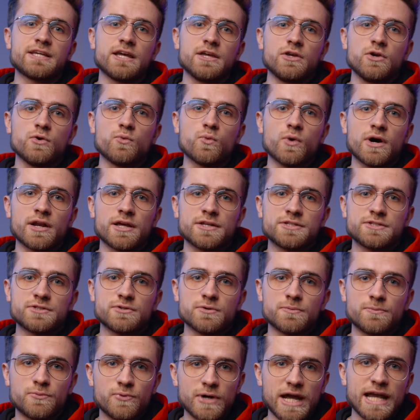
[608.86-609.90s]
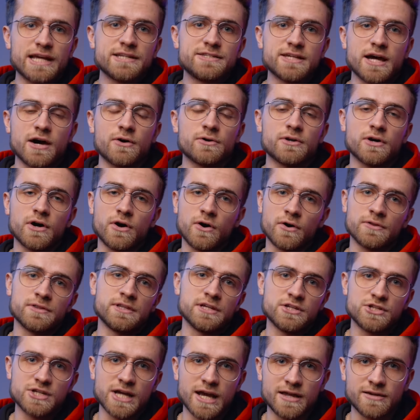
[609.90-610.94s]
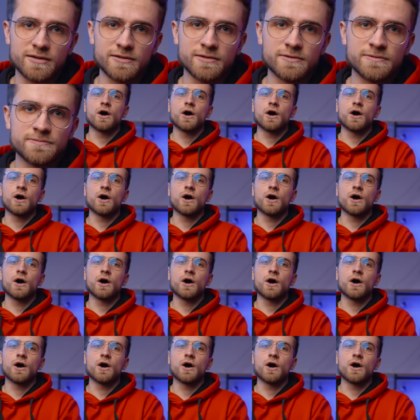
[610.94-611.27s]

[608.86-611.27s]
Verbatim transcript: that you want us to break down on the channel.